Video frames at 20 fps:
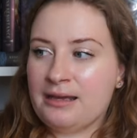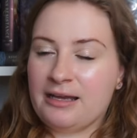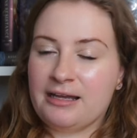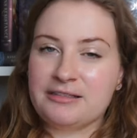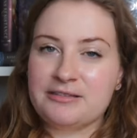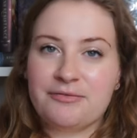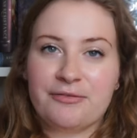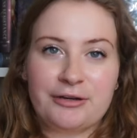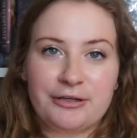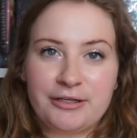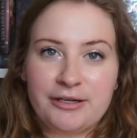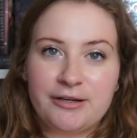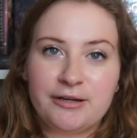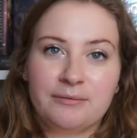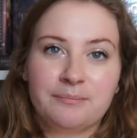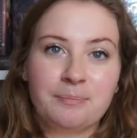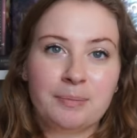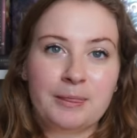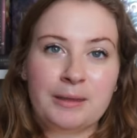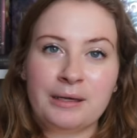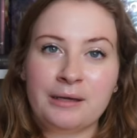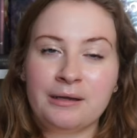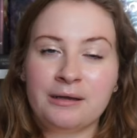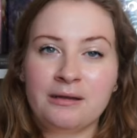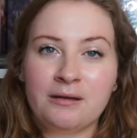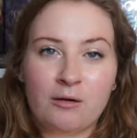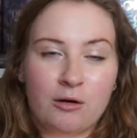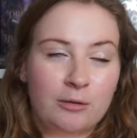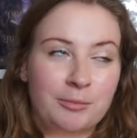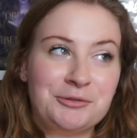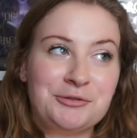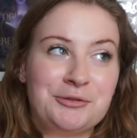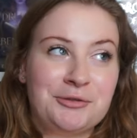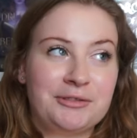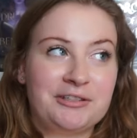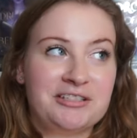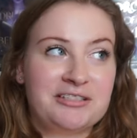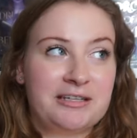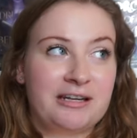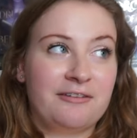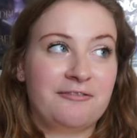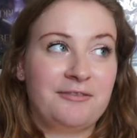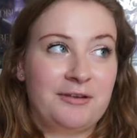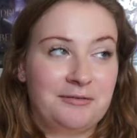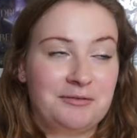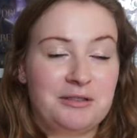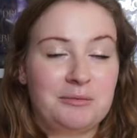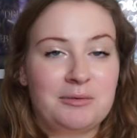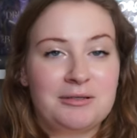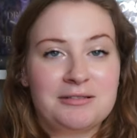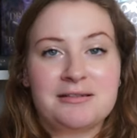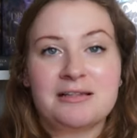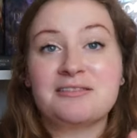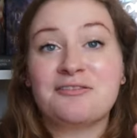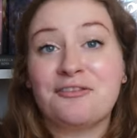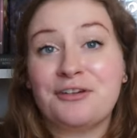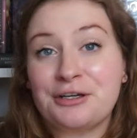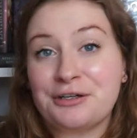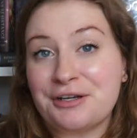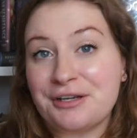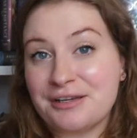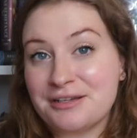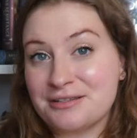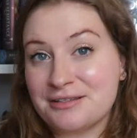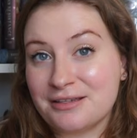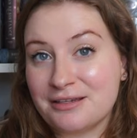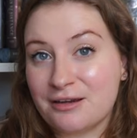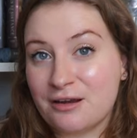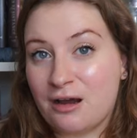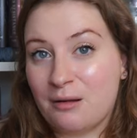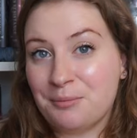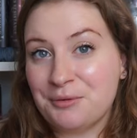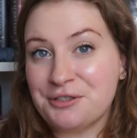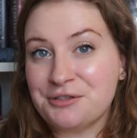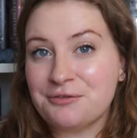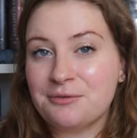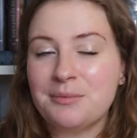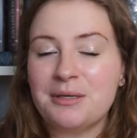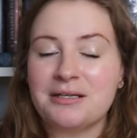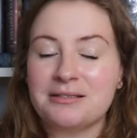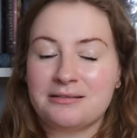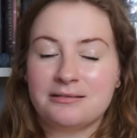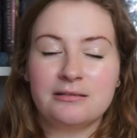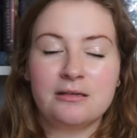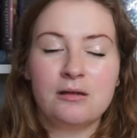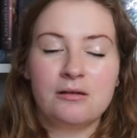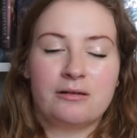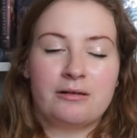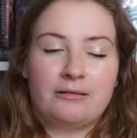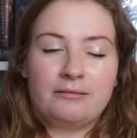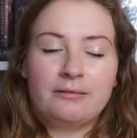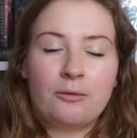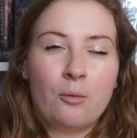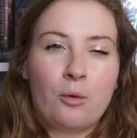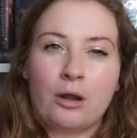it's very arbitrarily set at 50 because that's very easily accomplished for me because I still you know,